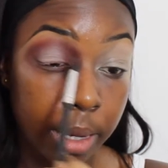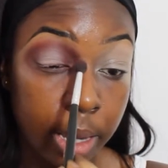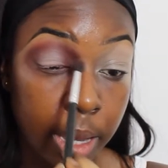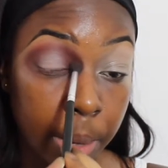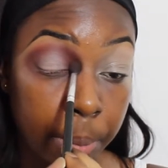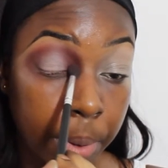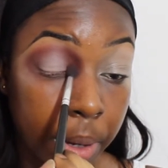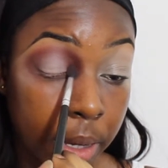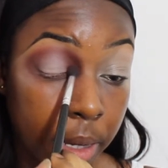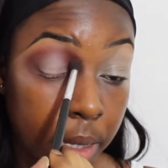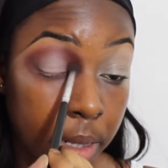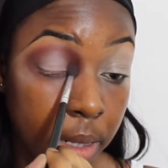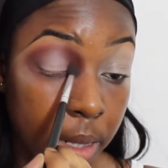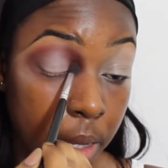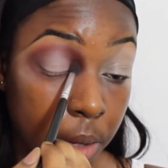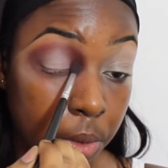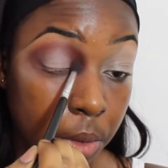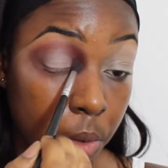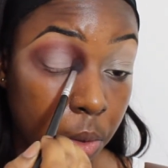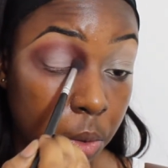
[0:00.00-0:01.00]
Get back in
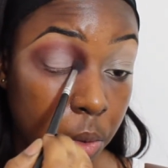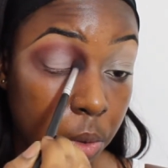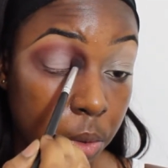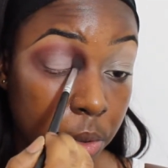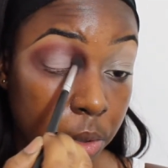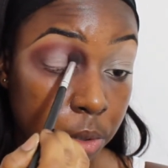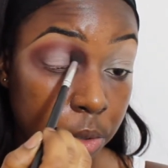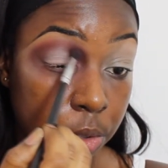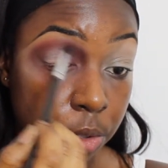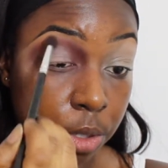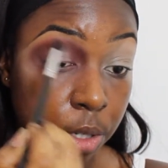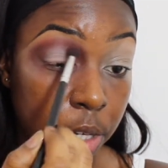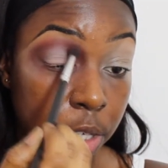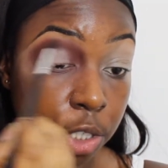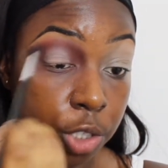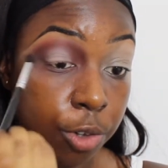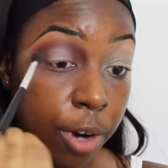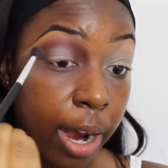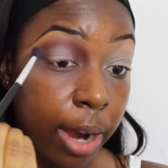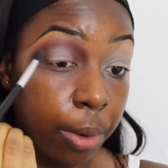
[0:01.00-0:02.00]
there in the corners. A
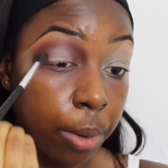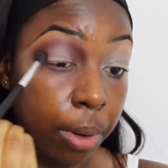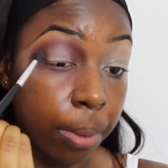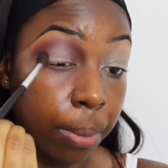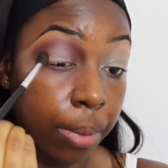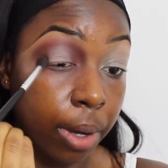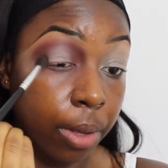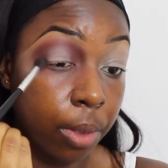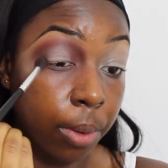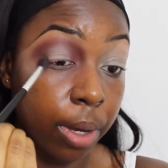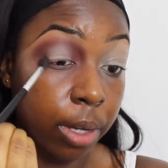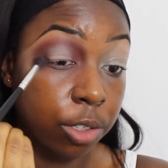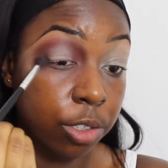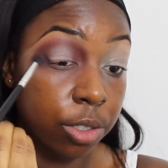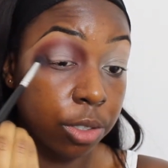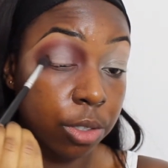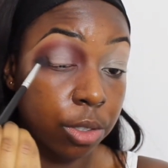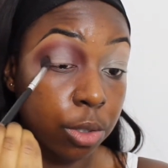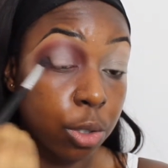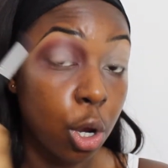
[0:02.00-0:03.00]
dry one, by the way.
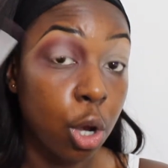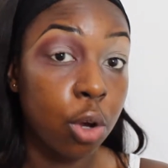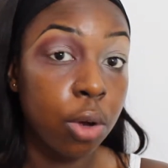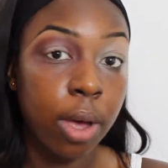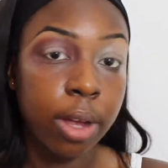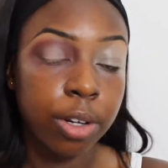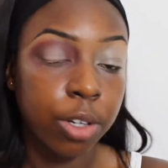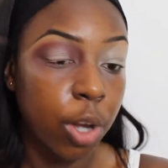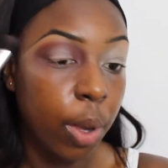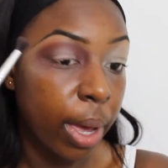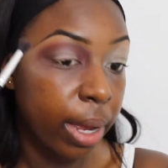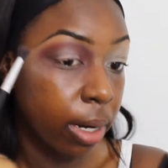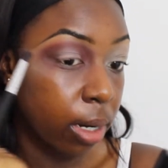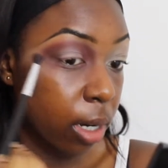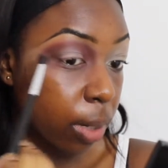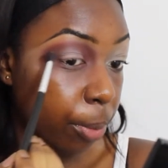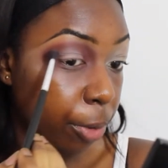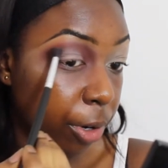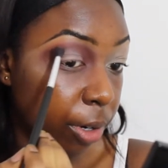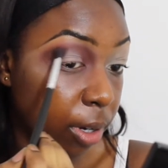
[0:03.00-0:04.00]
Just no, don't add
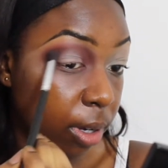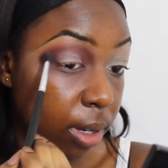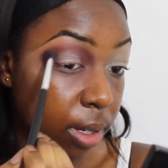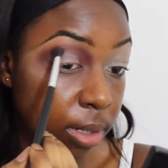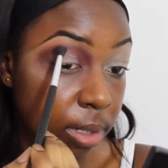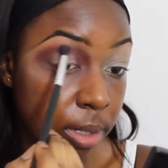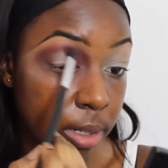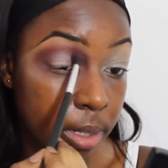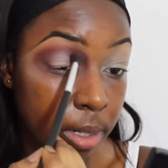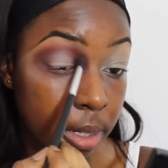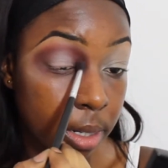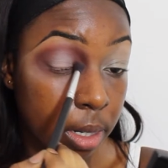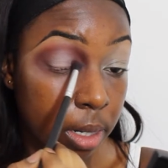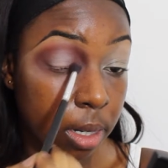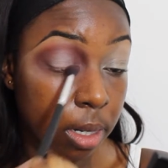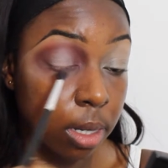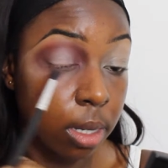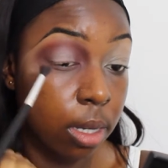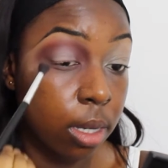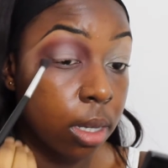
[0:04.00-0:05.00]
any product.
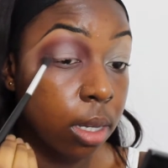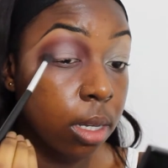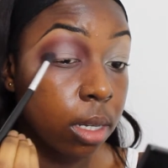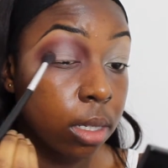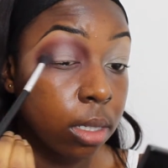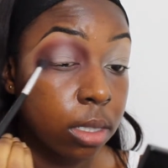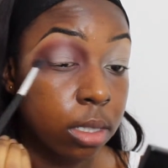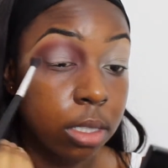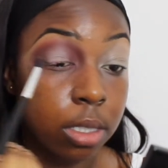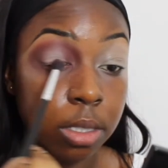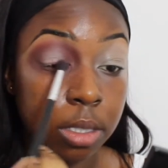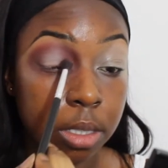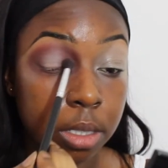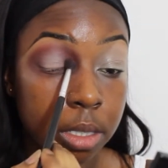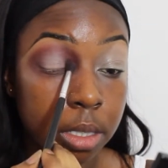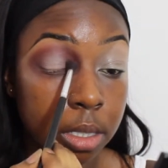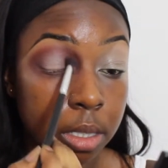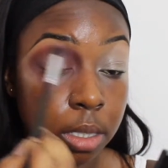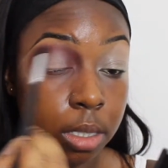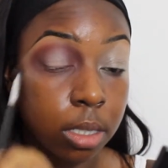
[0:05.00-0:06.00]

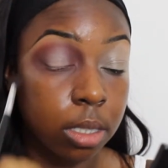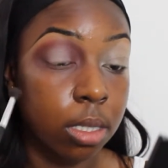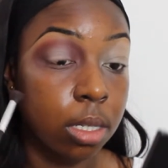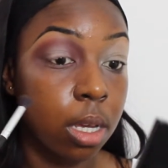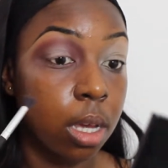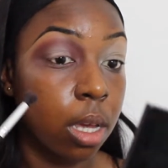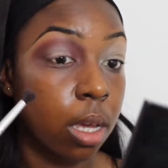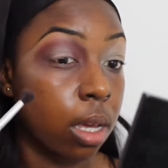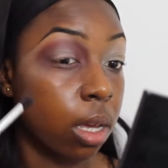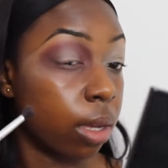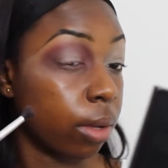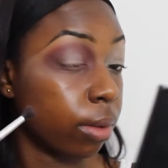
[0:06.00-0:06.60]
Just, yeah.